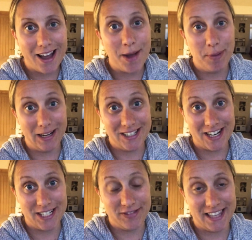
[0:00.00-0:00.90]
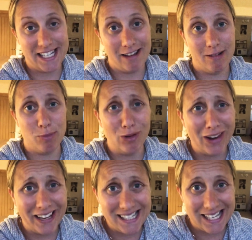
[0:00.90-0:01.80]
I apologise for the terrible
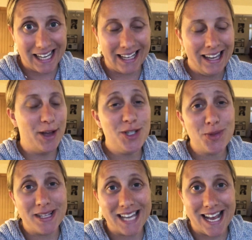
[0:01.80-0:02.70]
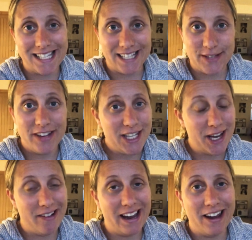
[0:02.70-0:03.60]
lighting. I just went to edit this video
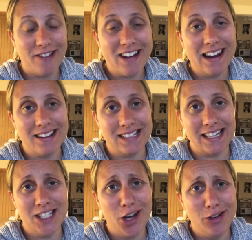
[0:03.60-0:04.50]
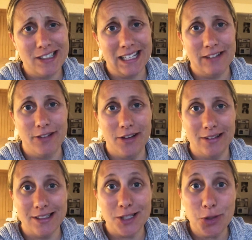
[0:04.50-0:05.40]
and I realised I'd totally forgotten
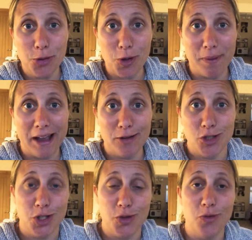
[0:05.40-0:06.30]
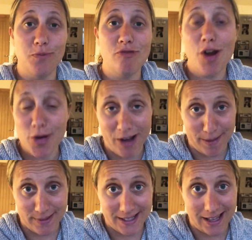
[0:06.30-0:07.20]
to talk about 2
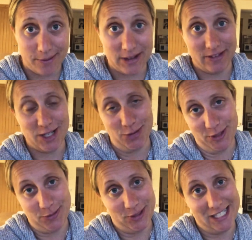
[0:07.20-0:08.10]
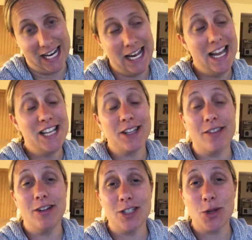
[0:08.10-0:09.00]
programmes that we've enjoyed watching. So I thought
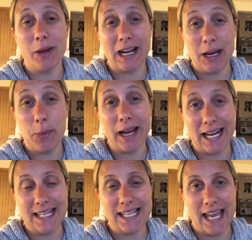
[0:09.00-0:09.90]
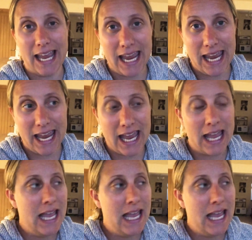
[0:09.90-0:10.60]
I'd just quickly say it here.